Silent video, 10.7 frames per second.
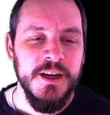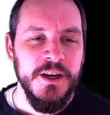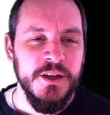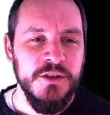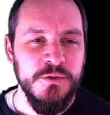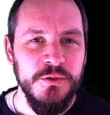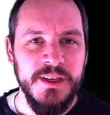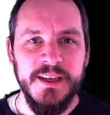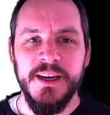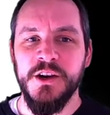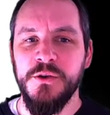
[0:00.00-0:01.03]
to
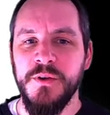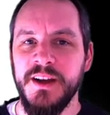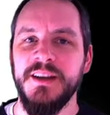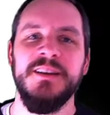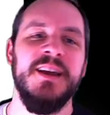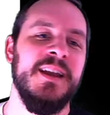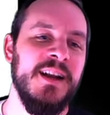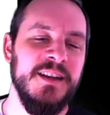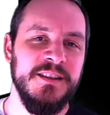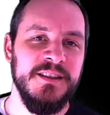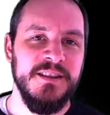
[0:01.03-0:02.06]
the credit
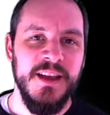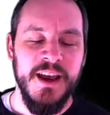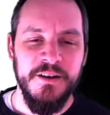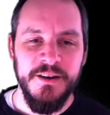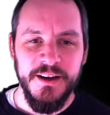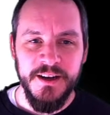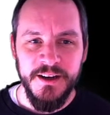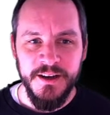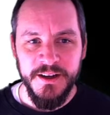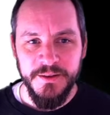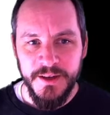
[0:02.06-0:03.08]
analysis area,
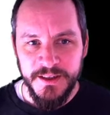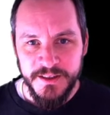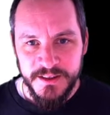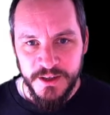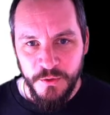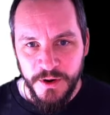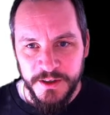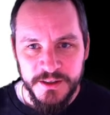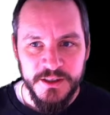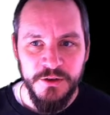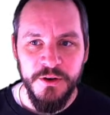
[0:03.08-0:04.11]
and so on
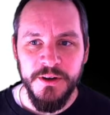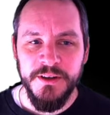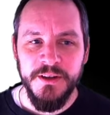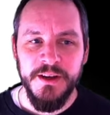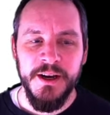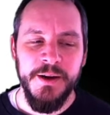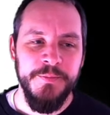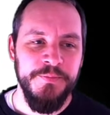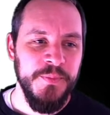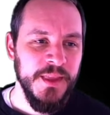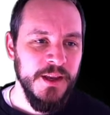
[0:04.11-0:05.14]
and so
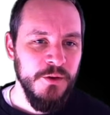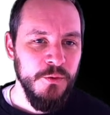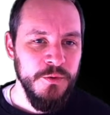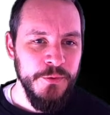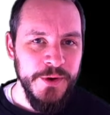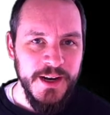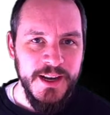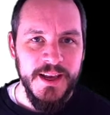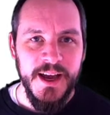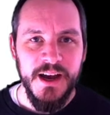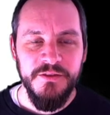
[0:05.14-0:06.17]
on. We really
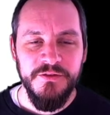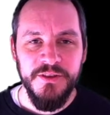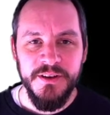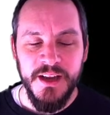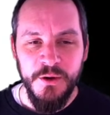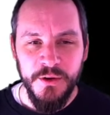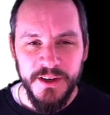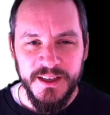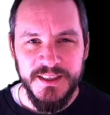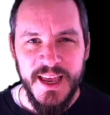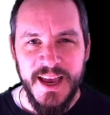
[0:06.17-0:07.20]
have
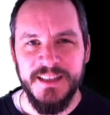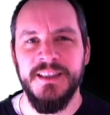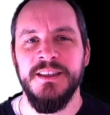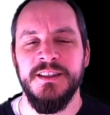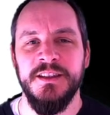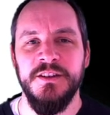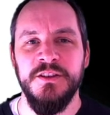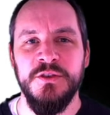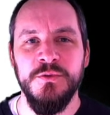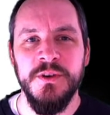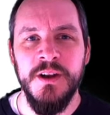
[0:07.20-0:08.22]
nowadays access
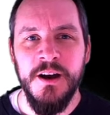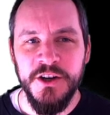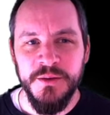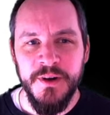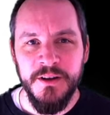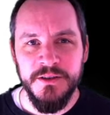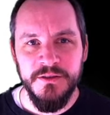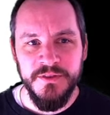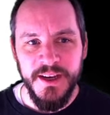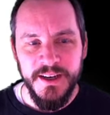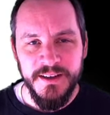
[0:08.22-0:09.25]
to large amounts of
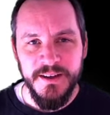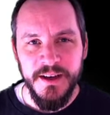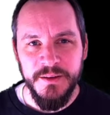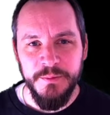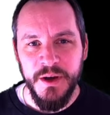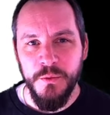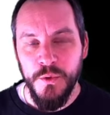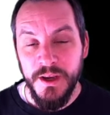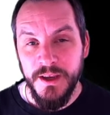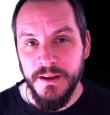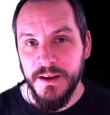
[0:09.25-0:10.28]
data, and by
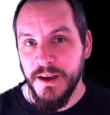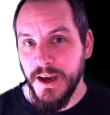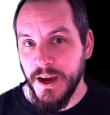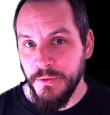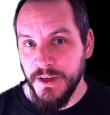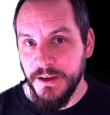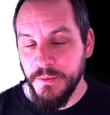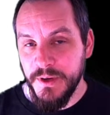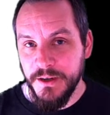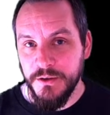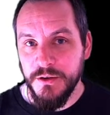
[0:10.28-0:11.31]
we, I really
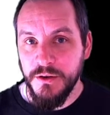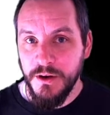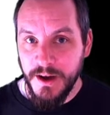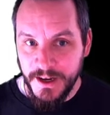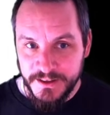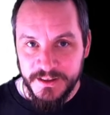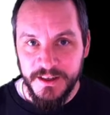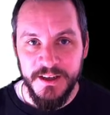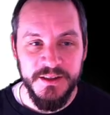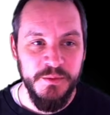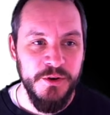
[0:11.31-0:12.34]
mean us
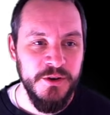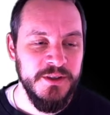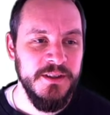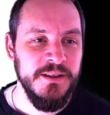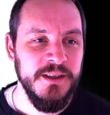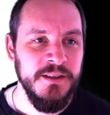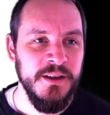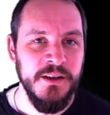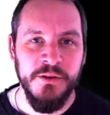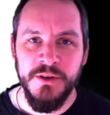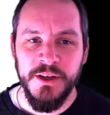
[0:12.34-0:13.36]
as persons and not
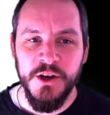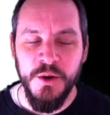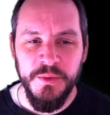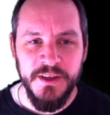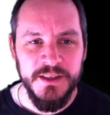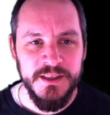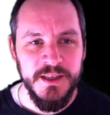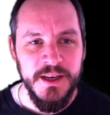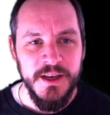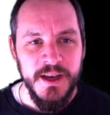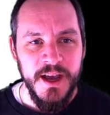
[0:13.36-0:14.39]
only companies.
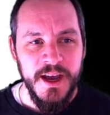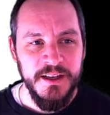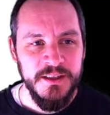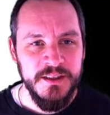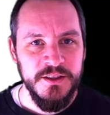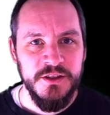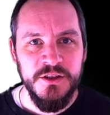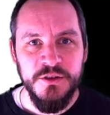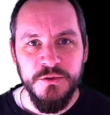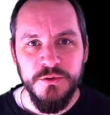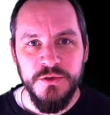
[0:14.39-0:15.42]
And this is
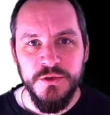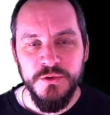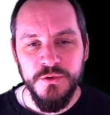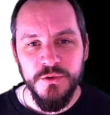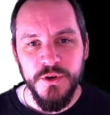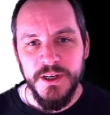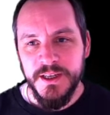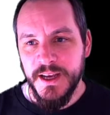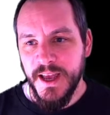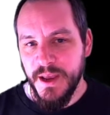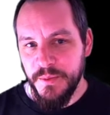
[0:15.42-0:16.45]
due to
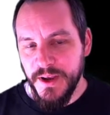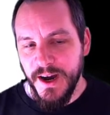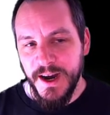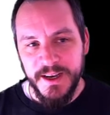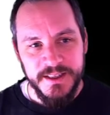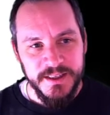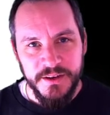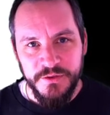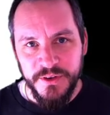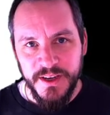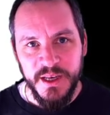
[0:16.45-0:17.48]
APIs and
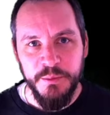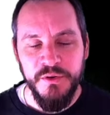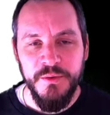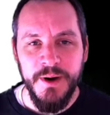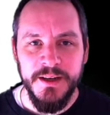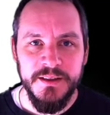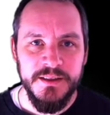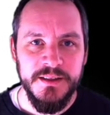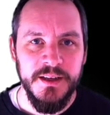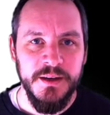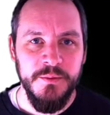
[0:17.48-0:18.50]
different data providers,
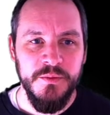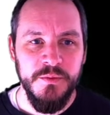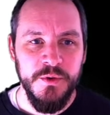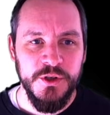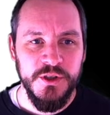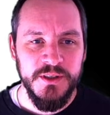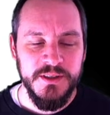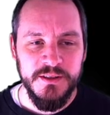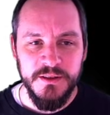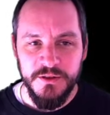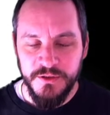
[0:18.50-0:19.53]
which
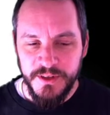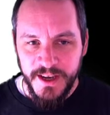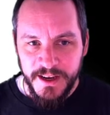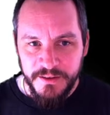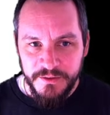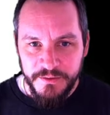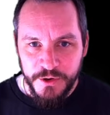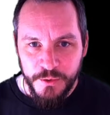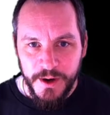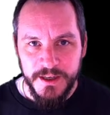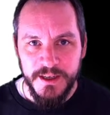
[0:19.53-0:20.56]
is today
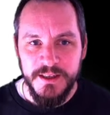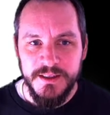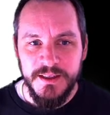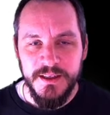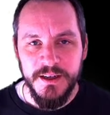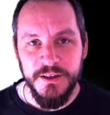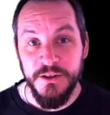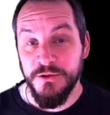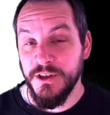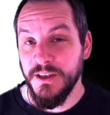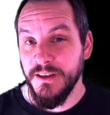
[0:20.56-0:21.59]
quite easy and
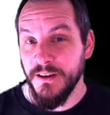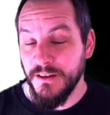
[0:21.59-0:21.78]
usually,